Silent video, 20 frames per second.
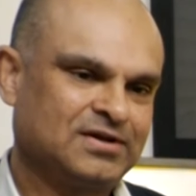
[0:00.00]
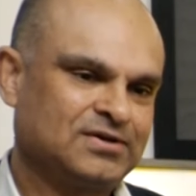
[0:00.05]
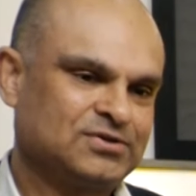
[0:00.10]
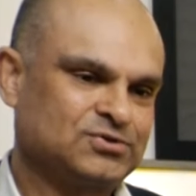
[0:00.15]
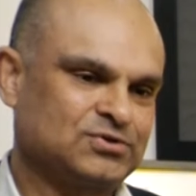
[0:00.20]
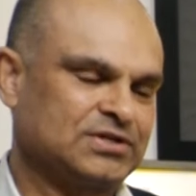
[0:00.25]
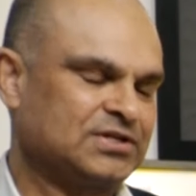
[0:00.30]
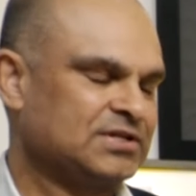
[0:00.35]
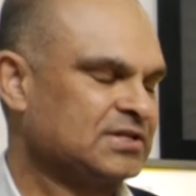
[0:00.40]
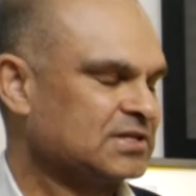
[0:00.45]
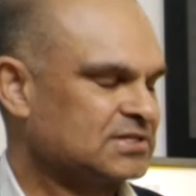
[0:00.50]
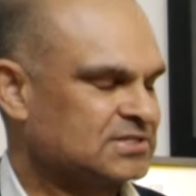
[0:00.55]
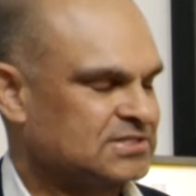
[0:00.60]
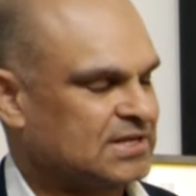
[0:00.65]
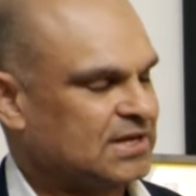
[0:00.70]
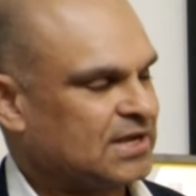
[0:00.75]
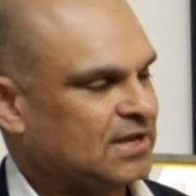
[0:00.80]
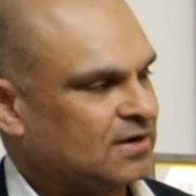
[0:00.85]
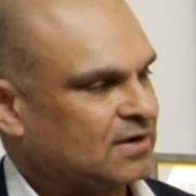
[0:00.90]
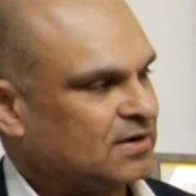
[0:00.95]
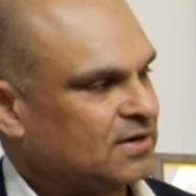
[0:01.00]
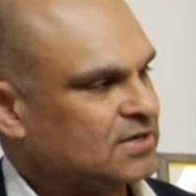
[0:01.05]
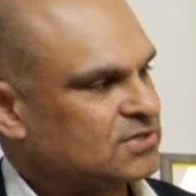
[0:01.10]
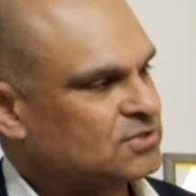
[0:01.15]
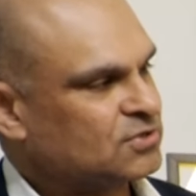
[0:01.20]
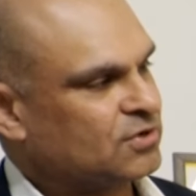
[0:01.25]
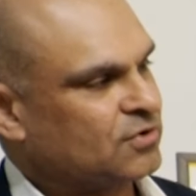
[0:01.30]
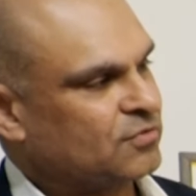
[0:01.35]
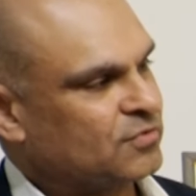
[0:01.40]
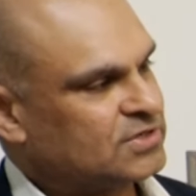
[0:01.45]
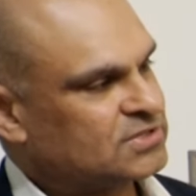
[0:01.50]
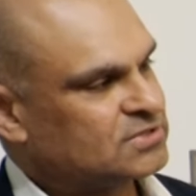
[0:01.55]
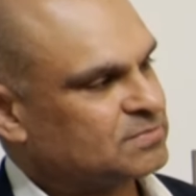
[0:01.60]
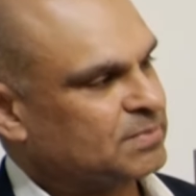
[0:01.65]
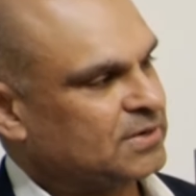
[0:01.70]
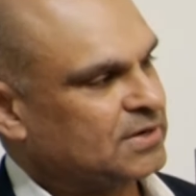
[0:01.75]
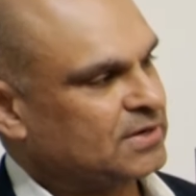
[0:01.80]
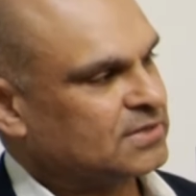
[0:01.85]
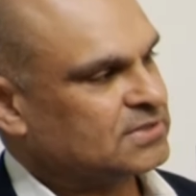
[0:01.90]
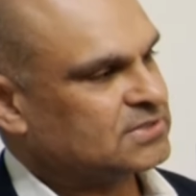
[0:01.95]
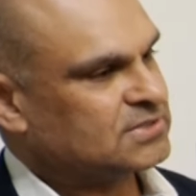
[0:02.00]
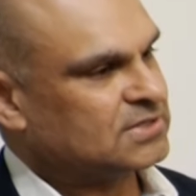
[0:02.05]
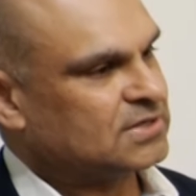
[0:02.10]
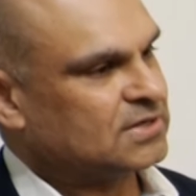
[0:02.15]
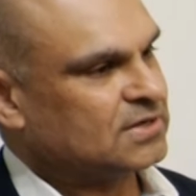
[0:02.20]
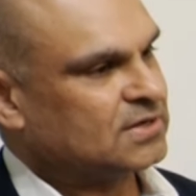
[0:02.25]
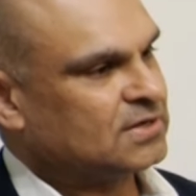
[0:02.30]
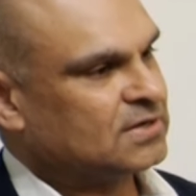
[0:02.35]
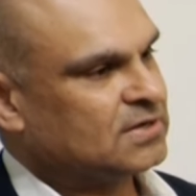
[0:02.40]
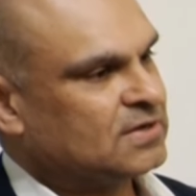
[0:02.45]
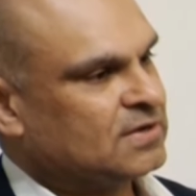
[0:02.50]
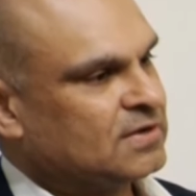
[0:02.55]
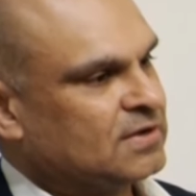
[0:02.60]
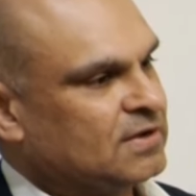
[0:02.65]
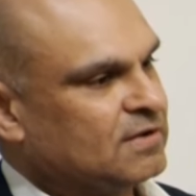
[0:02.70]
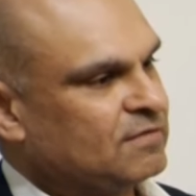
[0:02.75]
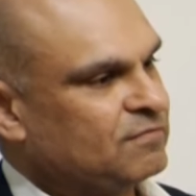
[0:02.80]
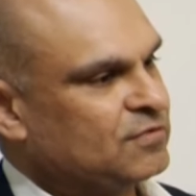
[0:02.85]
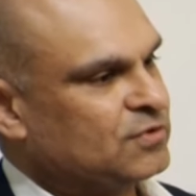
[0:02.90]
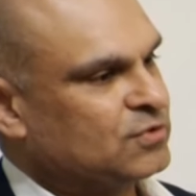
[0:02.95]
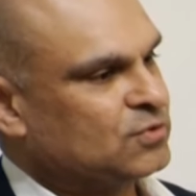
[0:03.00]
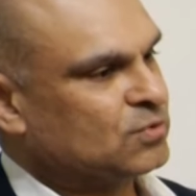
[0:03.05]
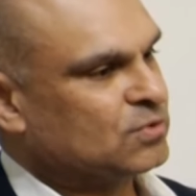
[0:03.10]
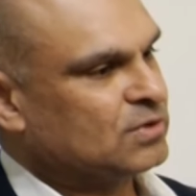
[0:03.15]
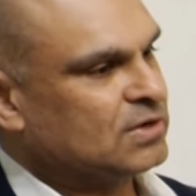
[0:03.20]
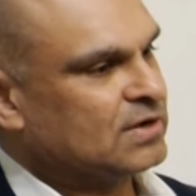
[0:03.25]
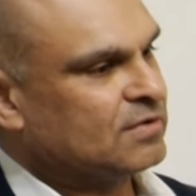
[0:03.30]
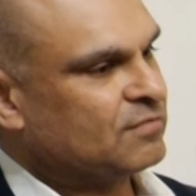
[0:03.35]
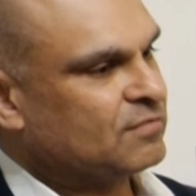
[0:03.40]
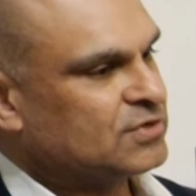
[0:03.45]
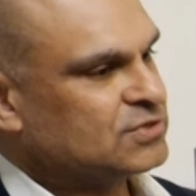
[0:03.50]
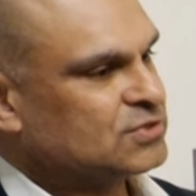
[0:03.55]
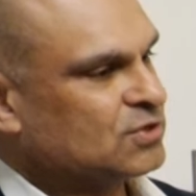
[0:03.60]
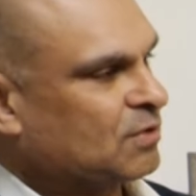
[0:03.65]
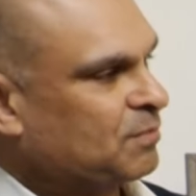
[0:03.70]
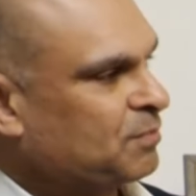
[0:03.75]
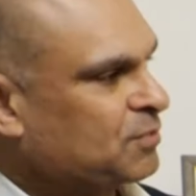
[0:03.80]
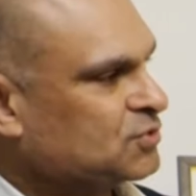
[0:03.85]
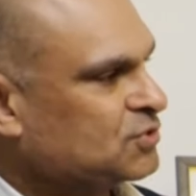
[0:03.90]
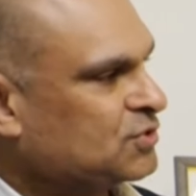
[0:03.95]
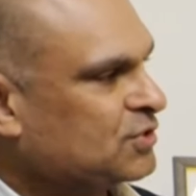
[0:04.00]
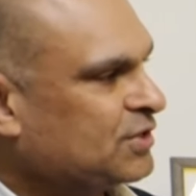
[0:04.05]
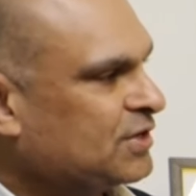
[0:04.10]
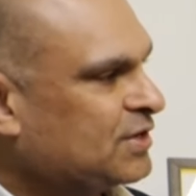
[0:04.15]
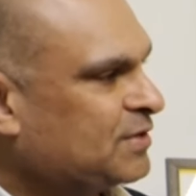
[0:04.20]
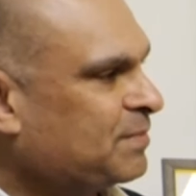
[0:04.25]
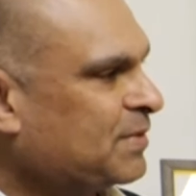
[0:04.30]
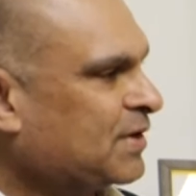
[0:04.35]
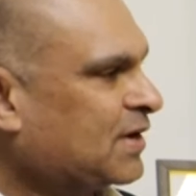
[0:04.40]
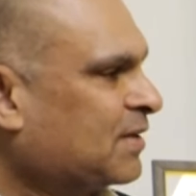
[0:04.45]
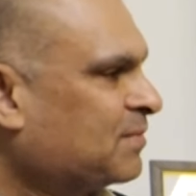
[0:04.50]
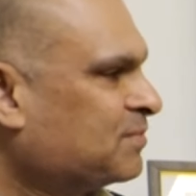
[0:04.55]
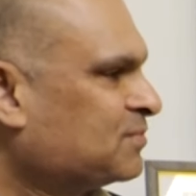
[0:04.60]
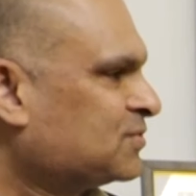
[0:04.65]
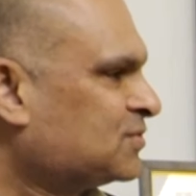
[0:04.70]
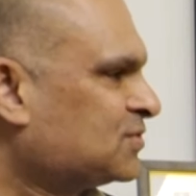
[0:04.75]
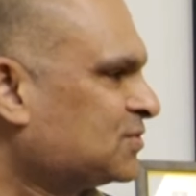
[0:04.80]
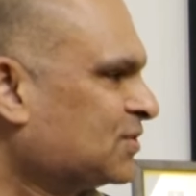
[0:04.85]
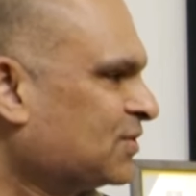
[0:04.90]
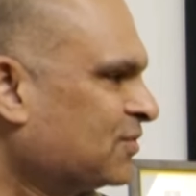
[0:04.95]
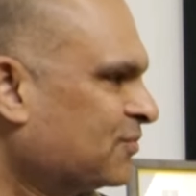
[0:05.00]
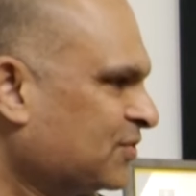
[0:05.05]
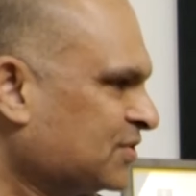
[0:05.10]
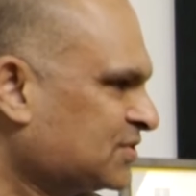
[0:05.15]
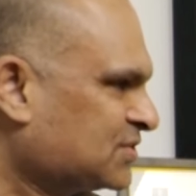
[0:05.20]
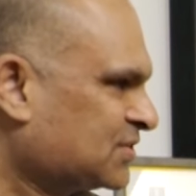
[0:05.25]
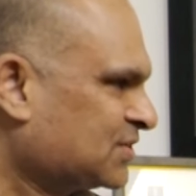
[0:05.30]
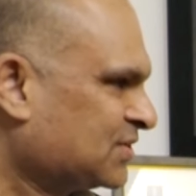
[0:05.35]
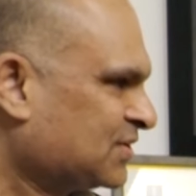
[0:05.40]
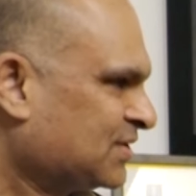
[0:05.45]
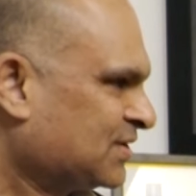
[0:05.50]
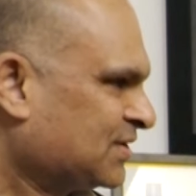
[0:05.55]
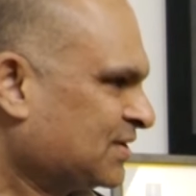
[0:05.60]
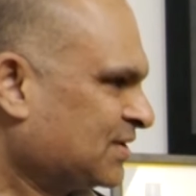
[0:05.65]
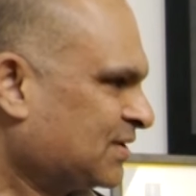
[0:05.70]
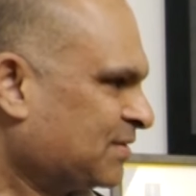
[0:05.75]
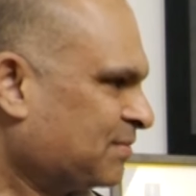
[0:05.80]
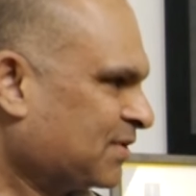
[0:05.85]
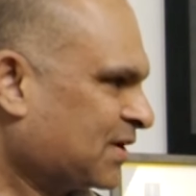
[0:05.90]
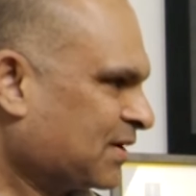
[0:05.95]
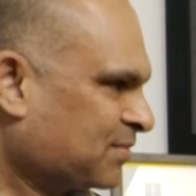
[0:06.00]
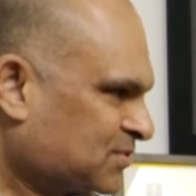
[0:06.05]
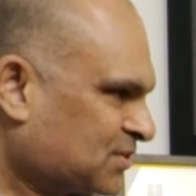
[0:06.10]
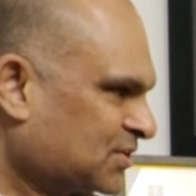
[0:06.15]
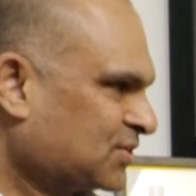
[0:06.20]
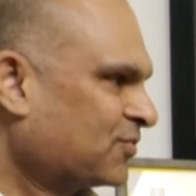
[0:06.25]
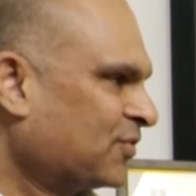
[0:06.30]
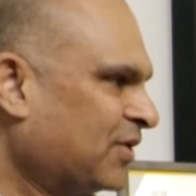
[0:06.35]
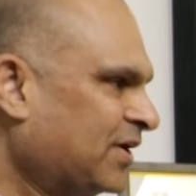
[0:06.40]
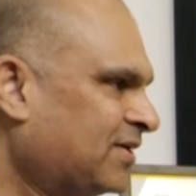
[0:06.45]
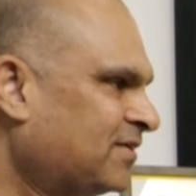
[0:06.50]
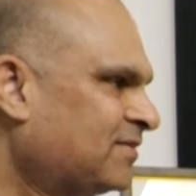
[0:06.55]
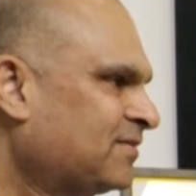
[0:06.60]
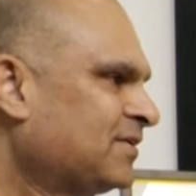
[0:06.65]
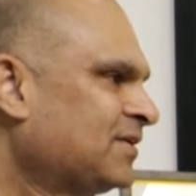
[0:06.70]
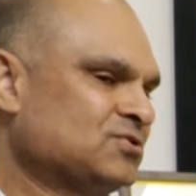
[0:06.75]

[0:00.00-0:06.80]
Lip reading: So I think the second, it's not a risk, but it's if we don't leverage the opportunity, it becomes a risk, it becomes a threat.